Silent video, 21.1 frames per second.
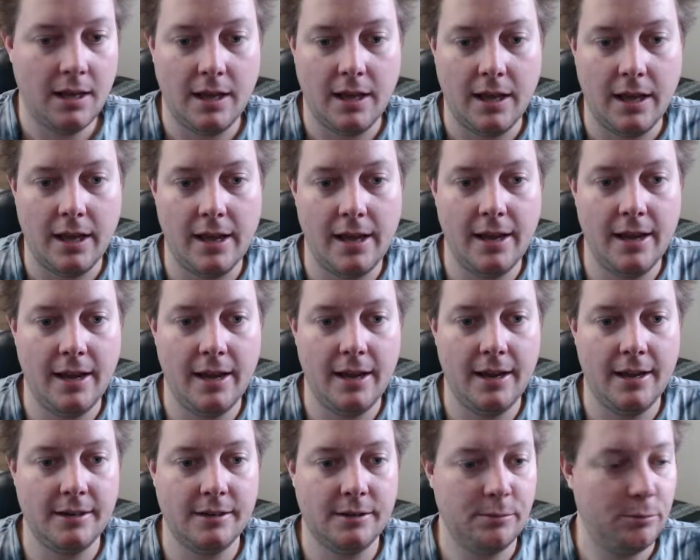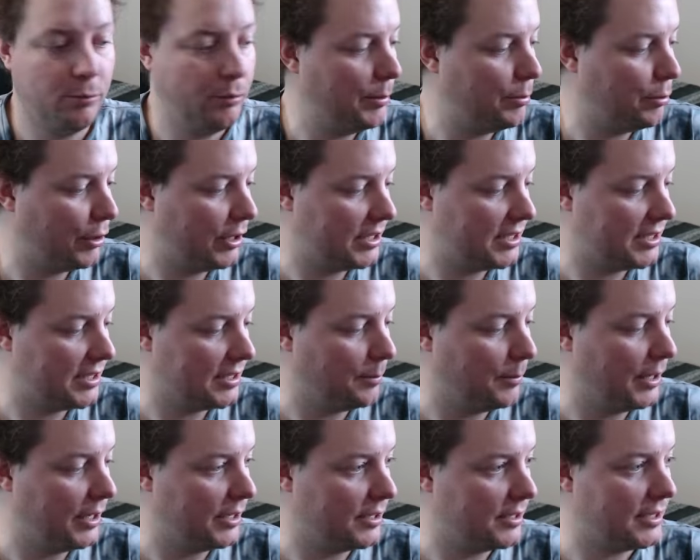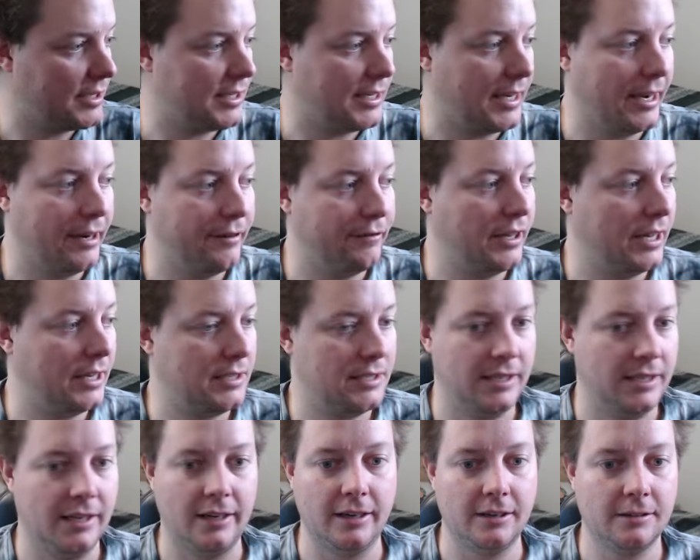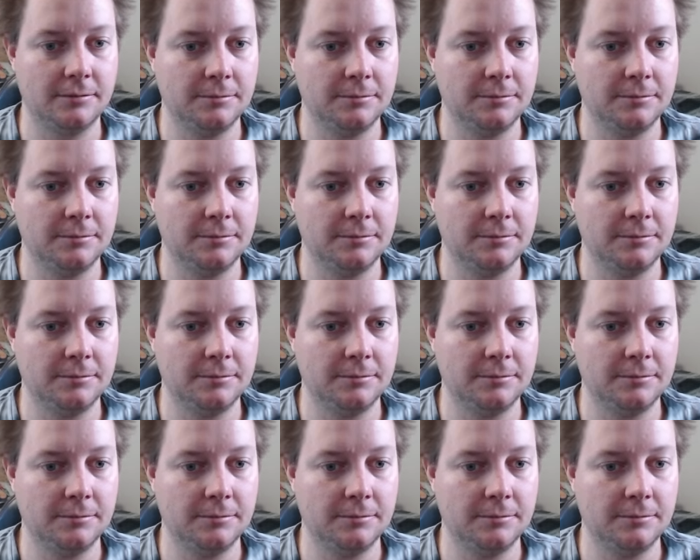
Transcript: and we press submit to save that setting.